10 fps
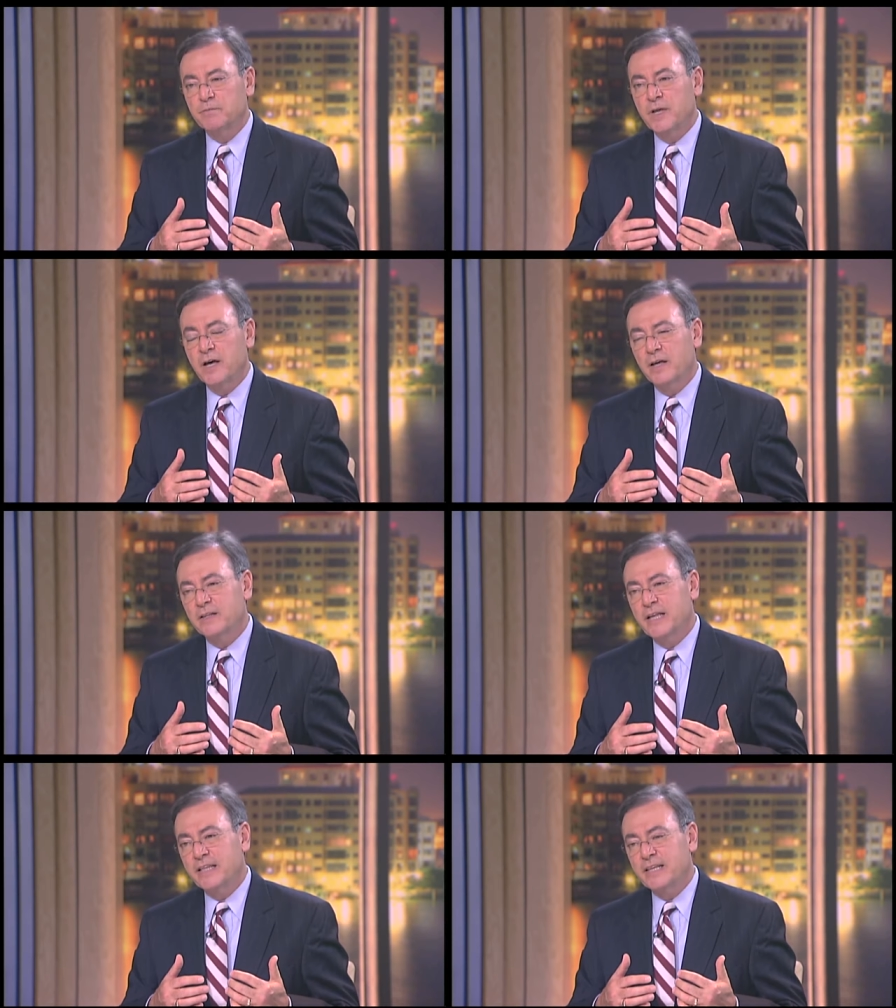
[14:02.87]

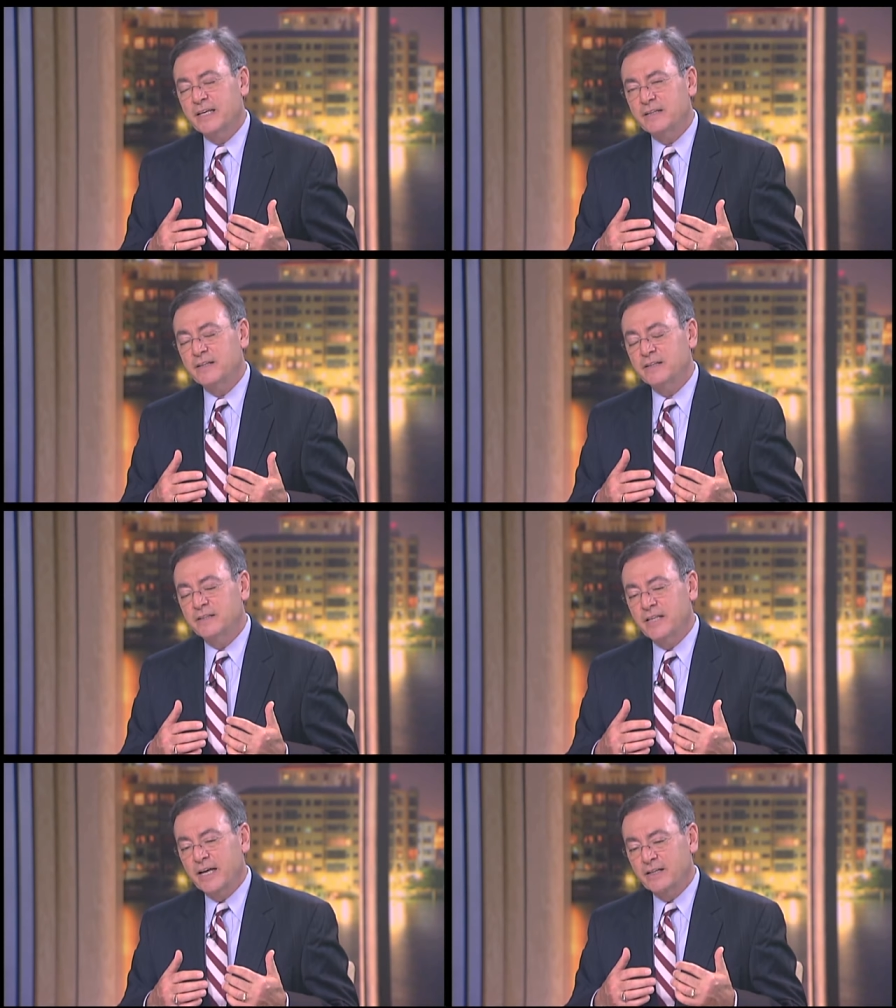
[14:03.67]
that, that, they,
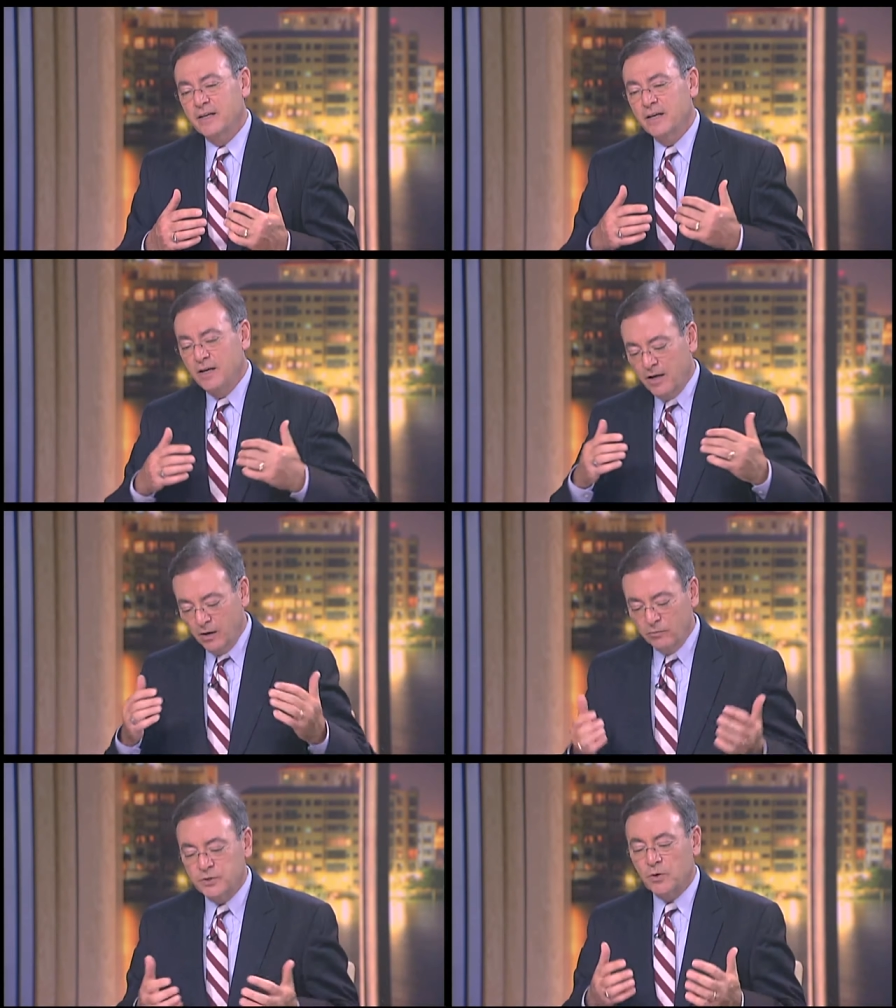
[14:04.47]
that uh,
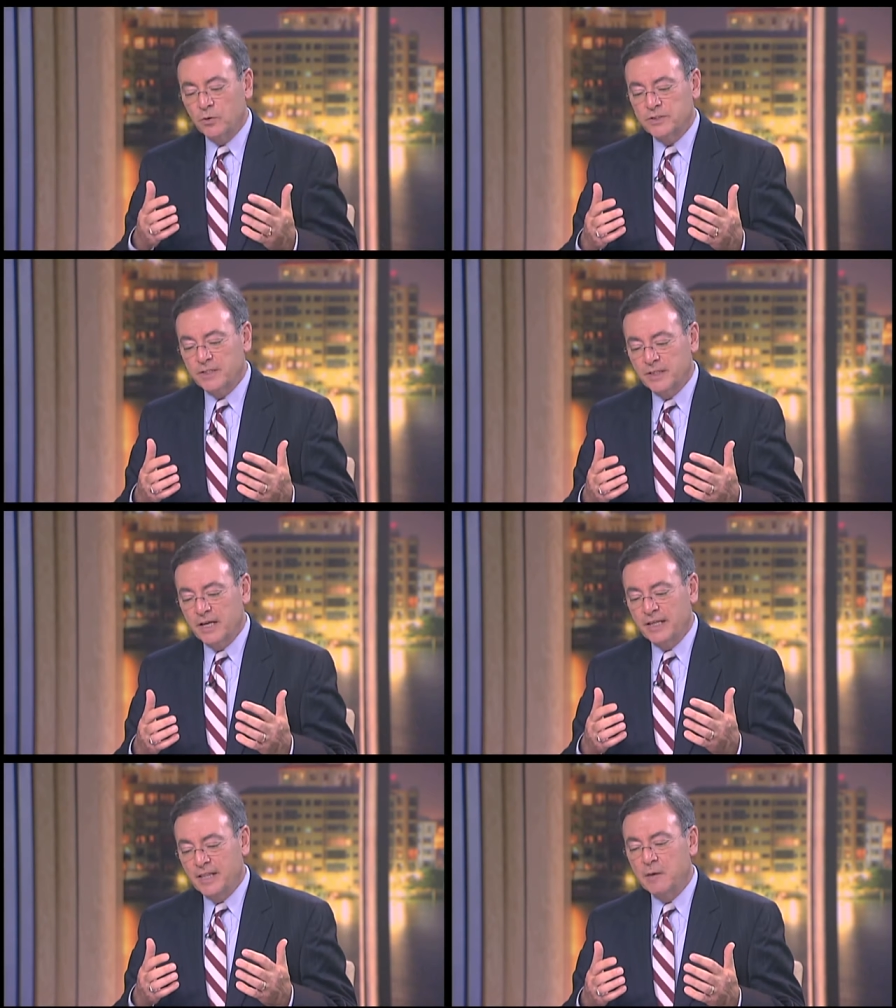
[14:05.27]
results in,
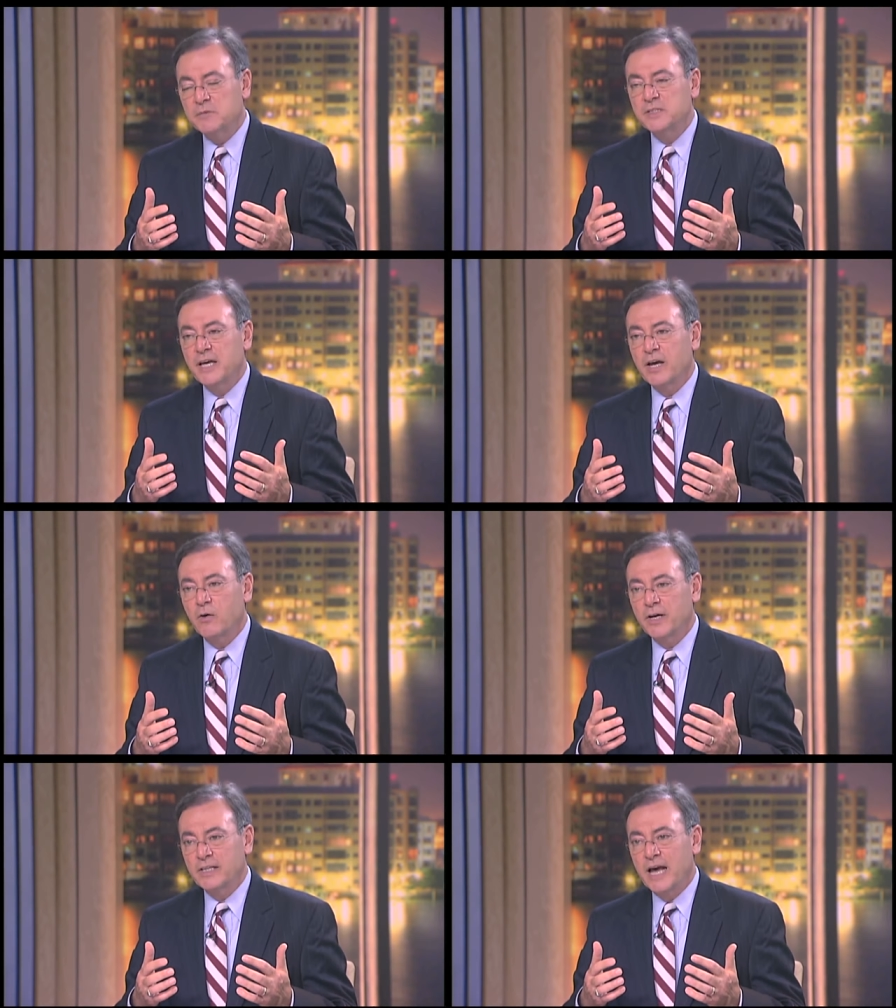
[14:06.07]
in them saying,
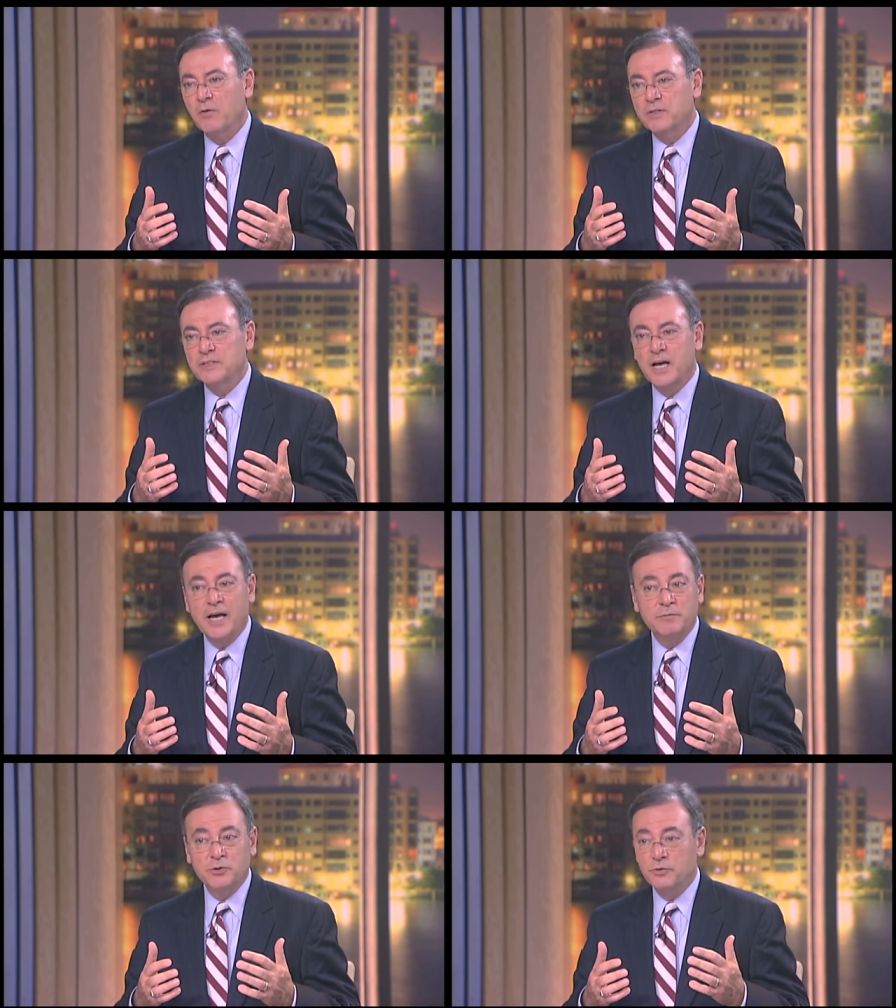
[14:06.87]
okay, now it's
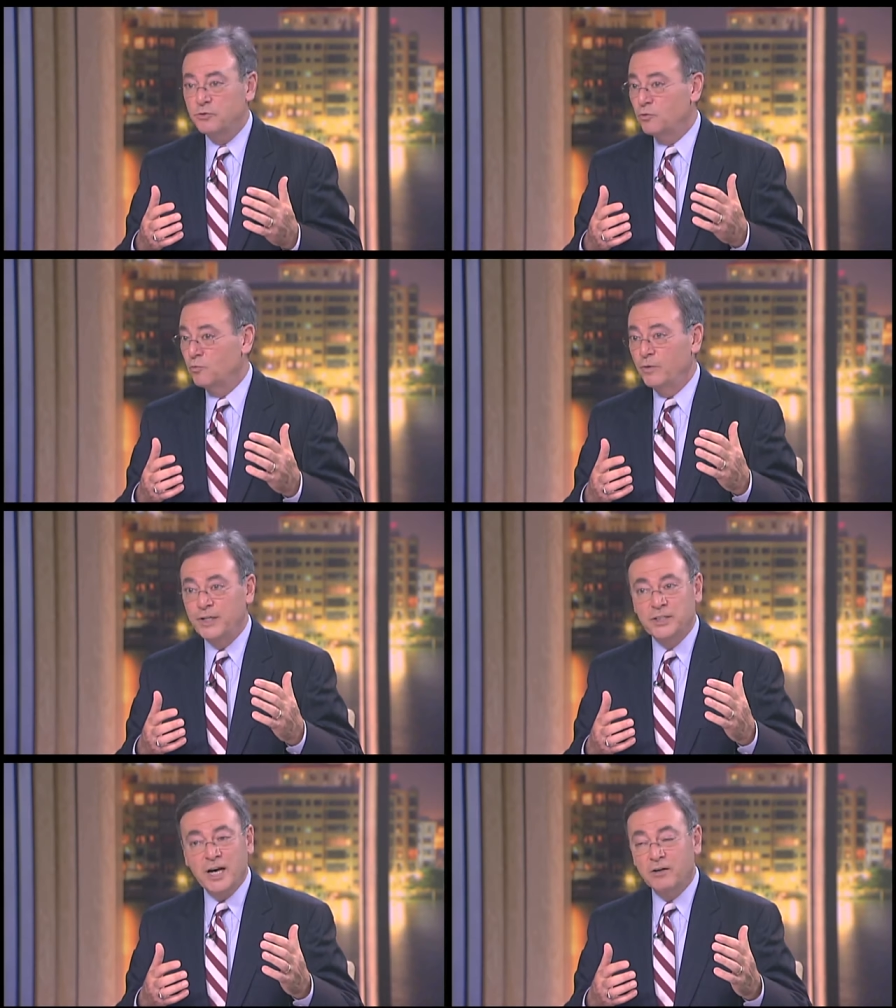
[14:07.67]
time to, to
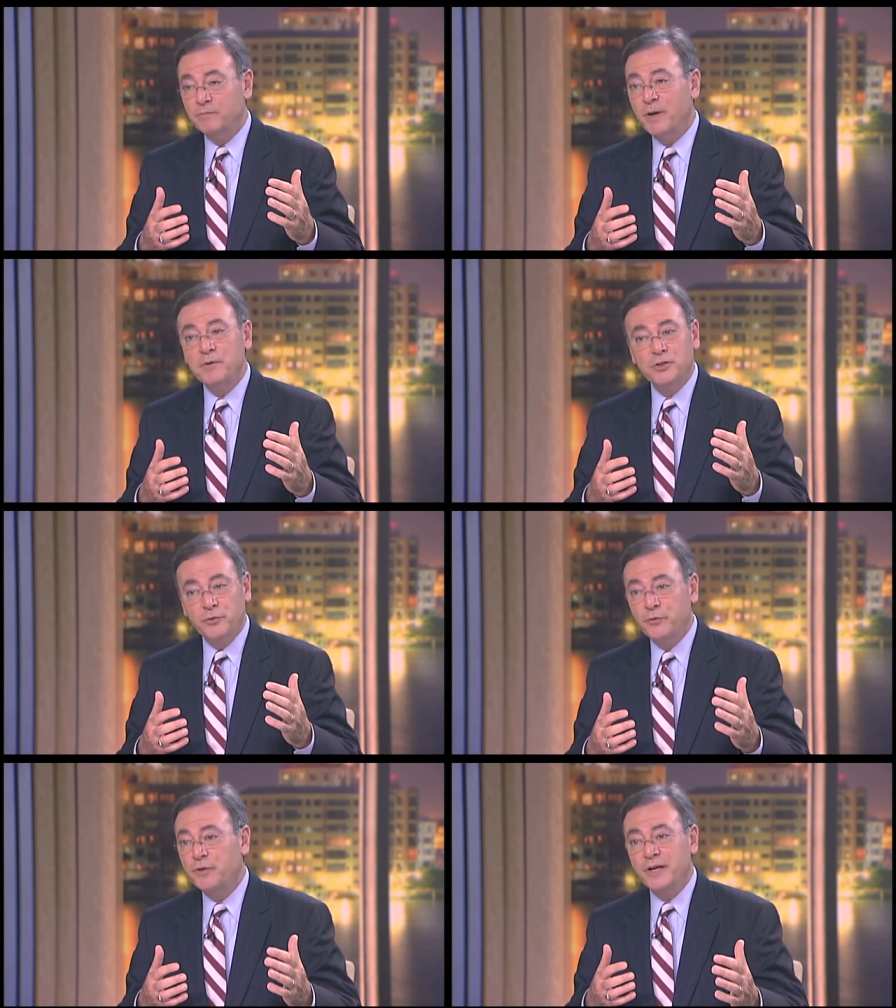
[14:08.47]
reach out and maybe do
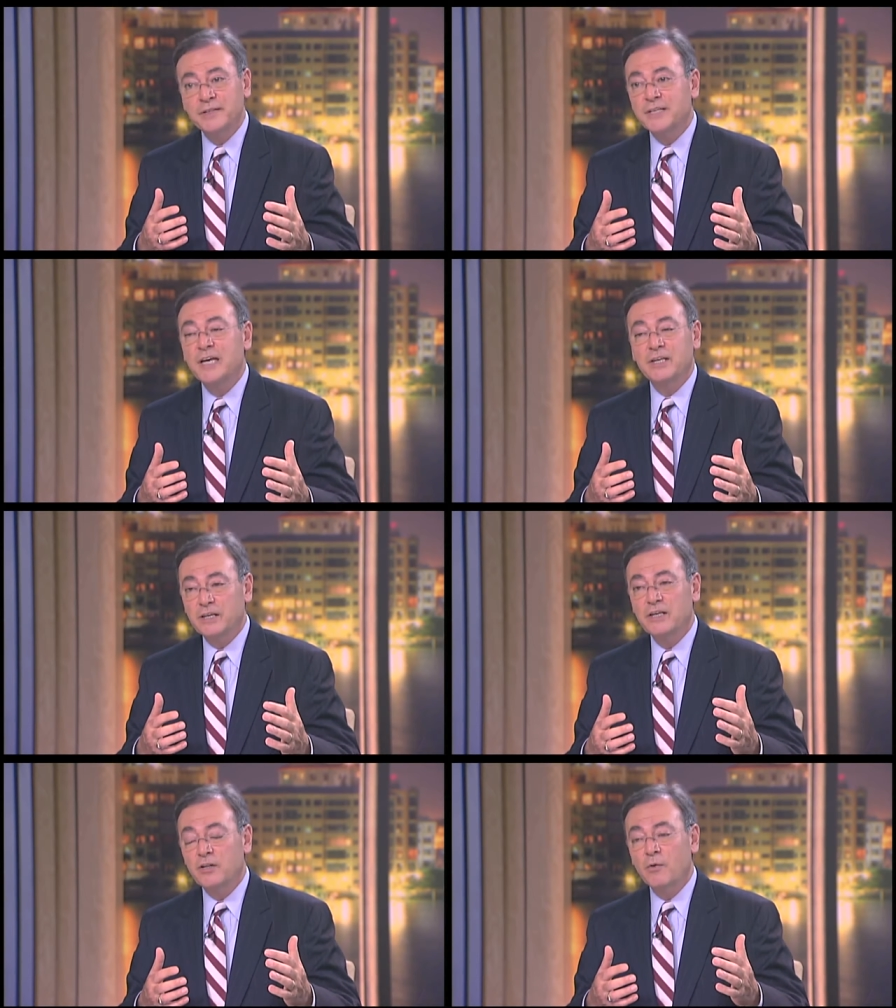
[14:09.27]
things that,
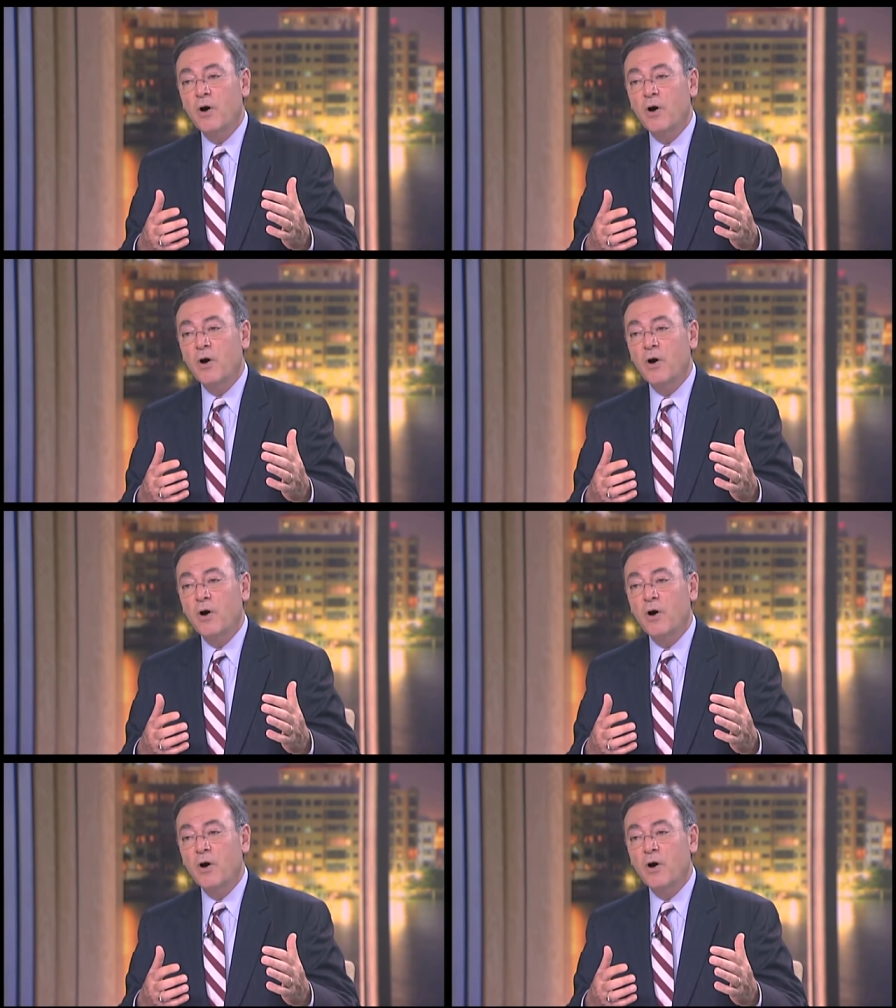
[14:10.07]
you know,